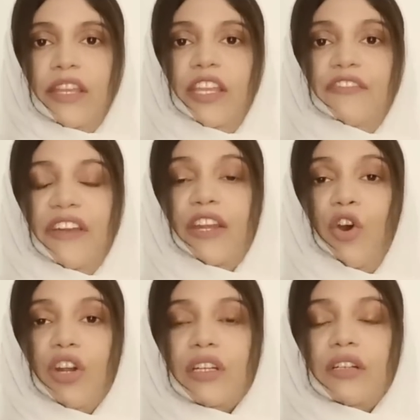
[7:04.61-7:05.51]
If an
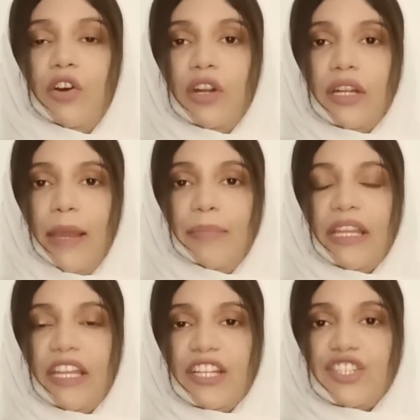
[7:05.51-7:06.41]
order or
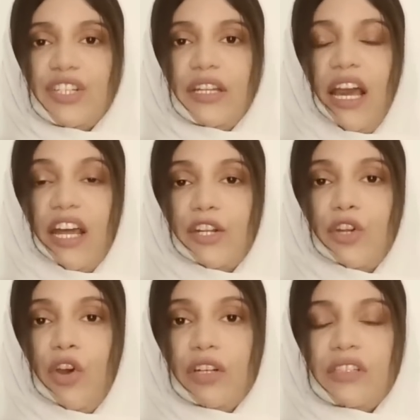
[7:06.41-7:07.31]
application are
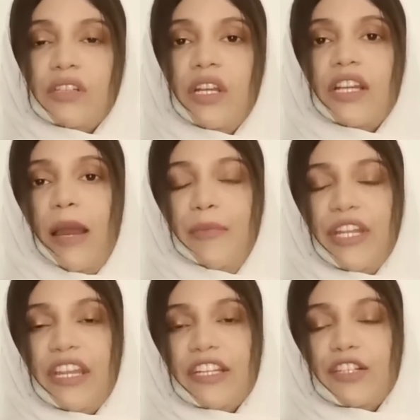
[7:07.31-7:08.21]
not
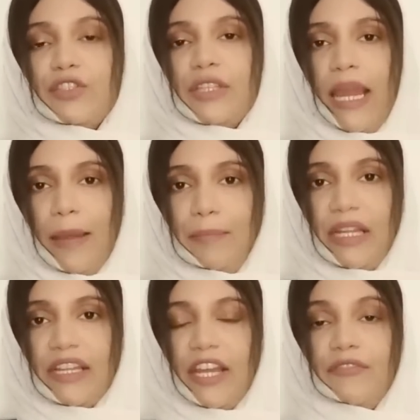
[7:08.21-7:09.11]
communicated to the
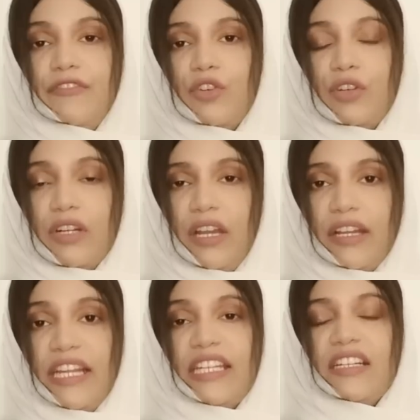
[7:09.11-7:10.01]
applicant for
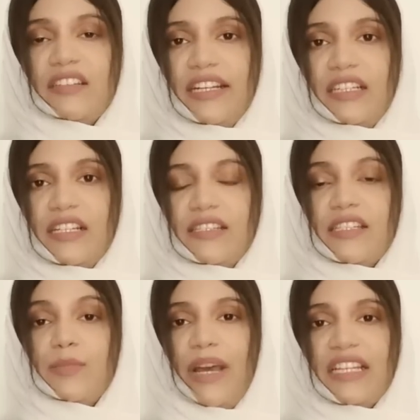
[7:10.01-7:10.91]
getting trade
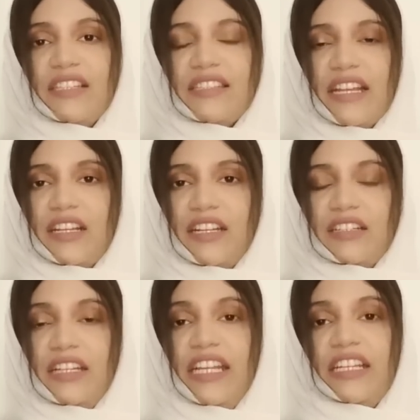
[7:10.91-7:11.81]
license by the
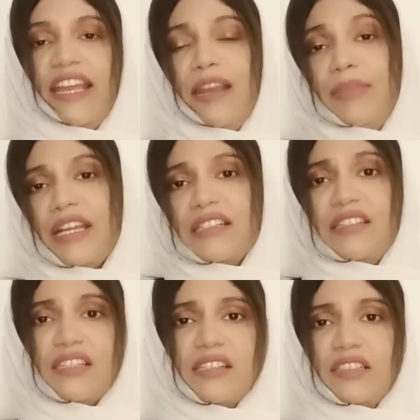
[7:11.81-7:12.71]
secretary, it can be
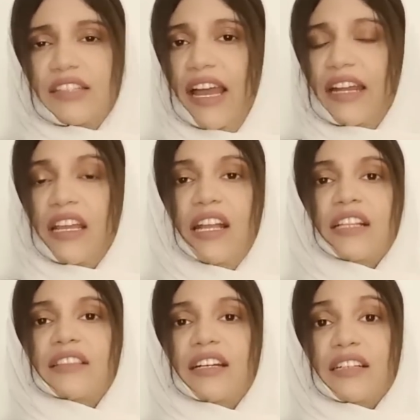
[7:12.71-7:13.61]
considered that
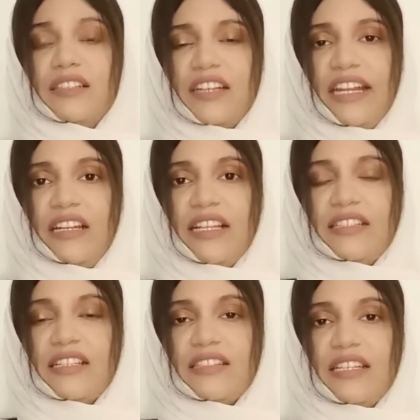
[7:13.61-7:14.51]
the trade
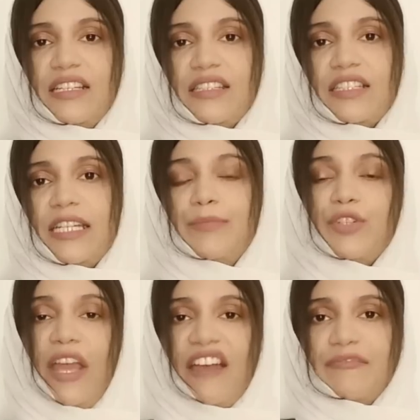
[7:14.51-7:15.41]
license is deemed
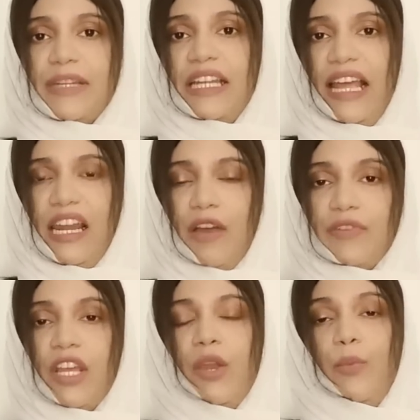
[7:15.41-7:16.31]
to have been allowed.
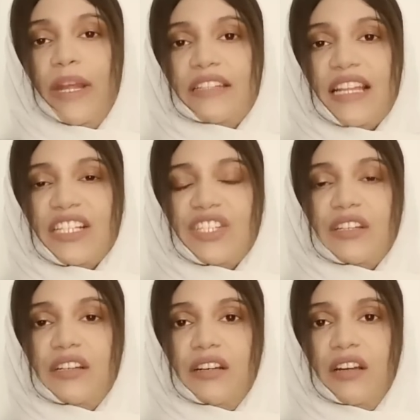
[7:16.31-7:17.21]
When such
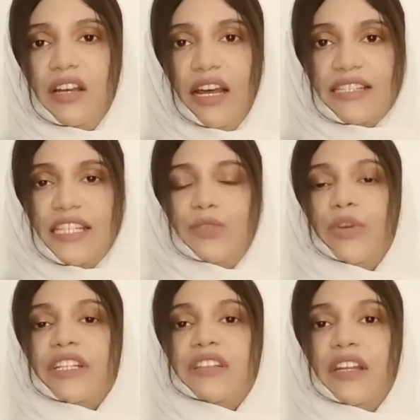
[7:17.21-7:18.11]
a
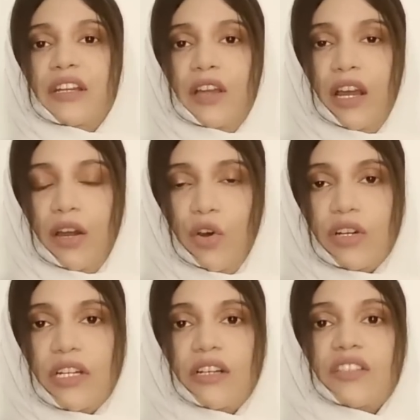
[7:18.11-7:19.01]
situation
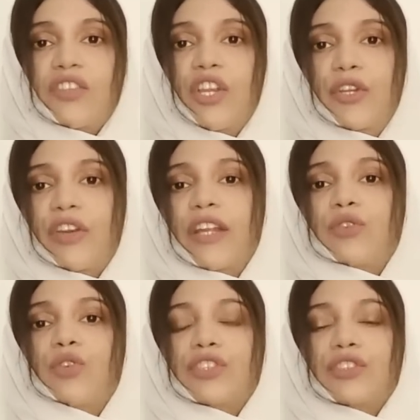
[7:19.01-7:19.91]
occurs, you can
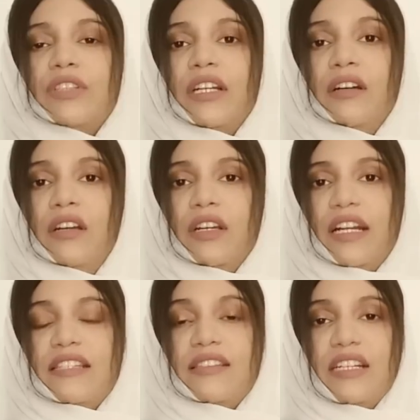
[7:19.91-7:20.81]
go to the
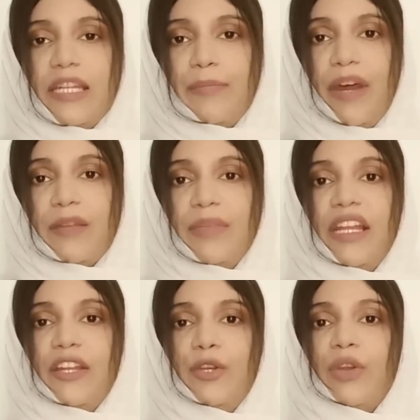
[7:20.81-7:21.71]
concerned department
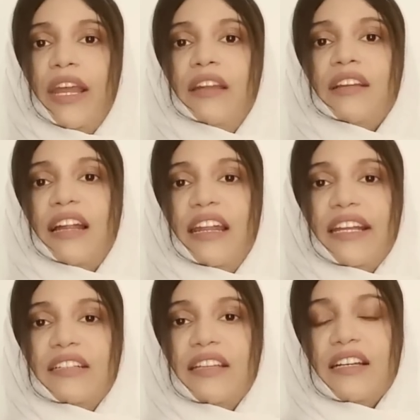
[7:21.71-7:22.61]
and you can
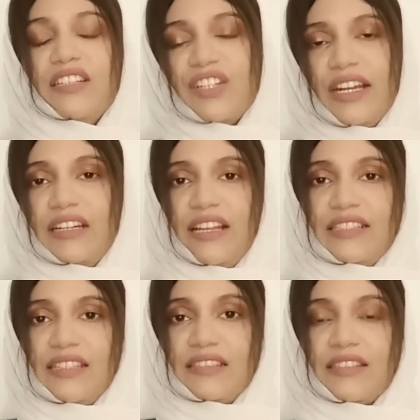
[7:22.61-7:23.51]
collect the trade
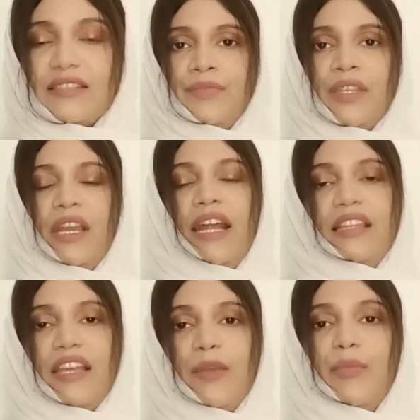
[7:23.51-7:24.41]
license,
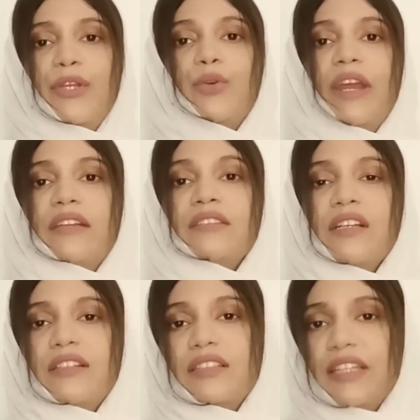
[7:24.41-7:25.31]
and thereby you
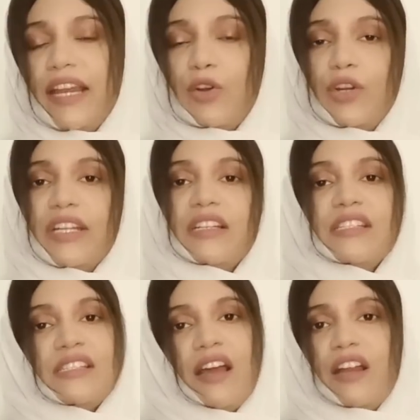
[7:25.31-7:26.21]
can
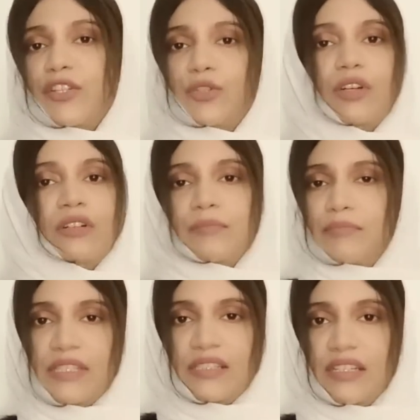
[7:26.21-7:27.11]
accordingly start your
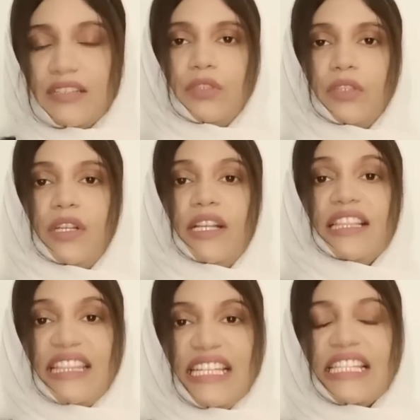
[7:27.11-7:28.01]
business.
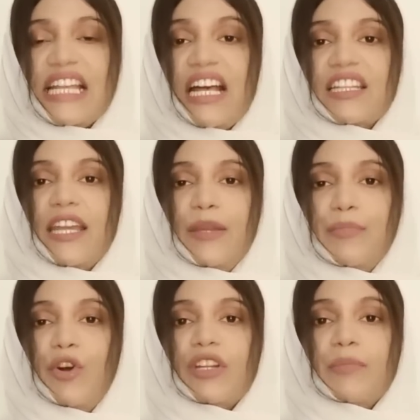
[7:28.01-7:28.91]
These are the
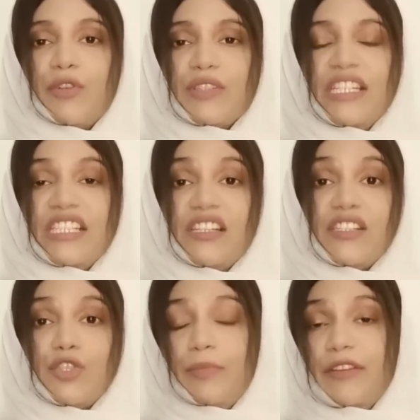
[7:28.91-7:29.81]
important
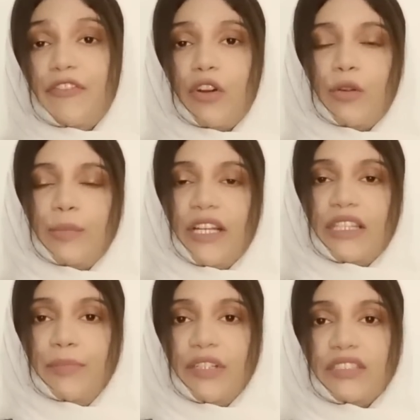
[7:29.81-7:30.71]
procedures to be followed by
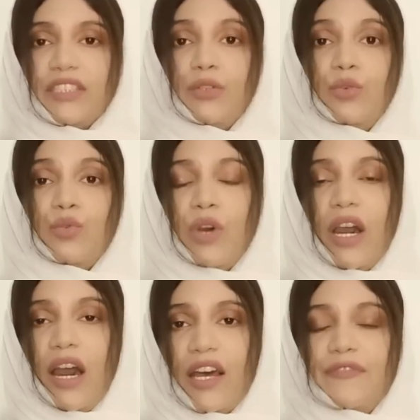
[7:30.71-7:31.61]
the person who
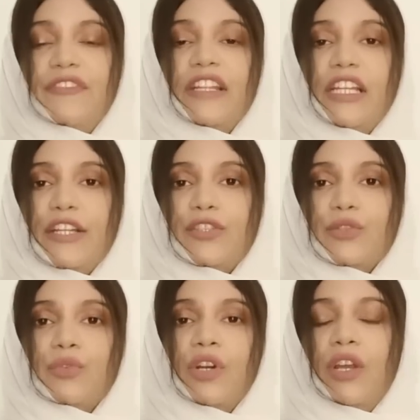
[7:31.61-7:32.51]
are willing
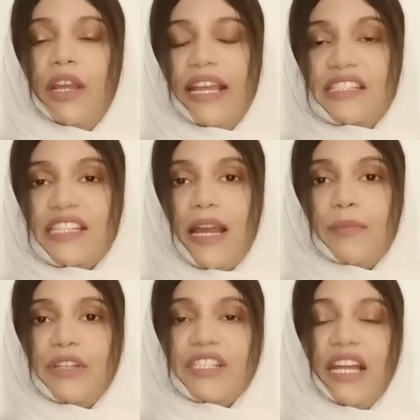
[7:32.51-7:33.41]
to
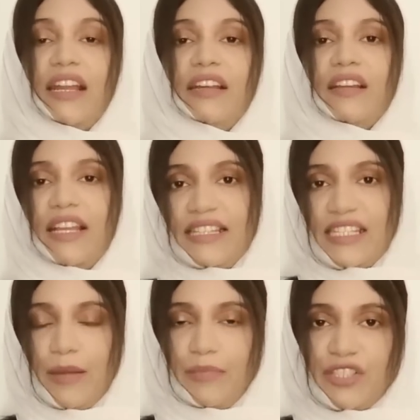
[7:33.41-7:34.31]
establish an
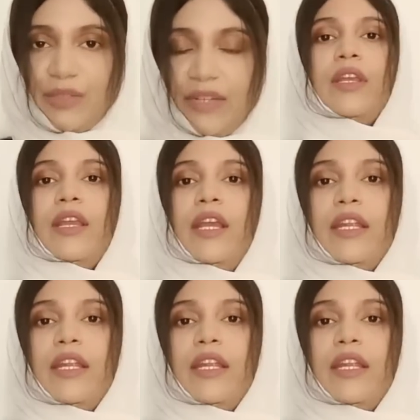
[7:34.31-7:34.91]
establishment.